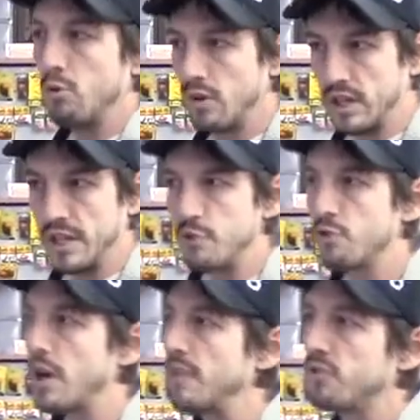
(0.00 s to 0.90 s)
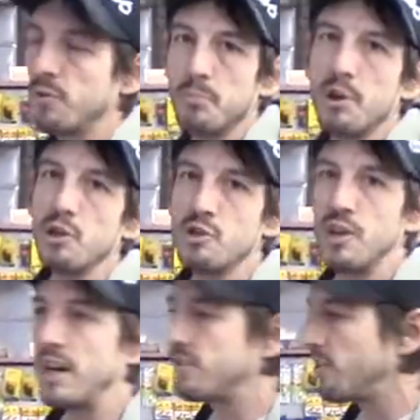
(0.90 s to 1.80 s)
Really drives some perch
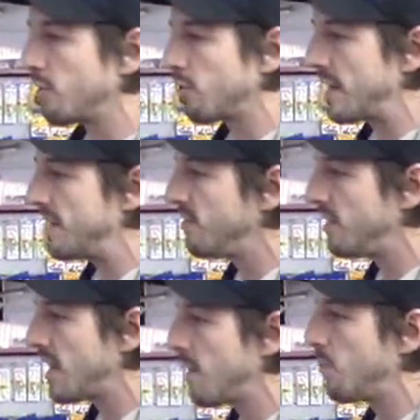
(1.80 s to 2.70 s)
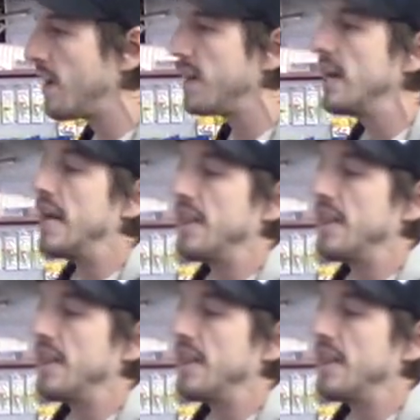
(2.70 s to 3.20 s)
nuts and crazy that way.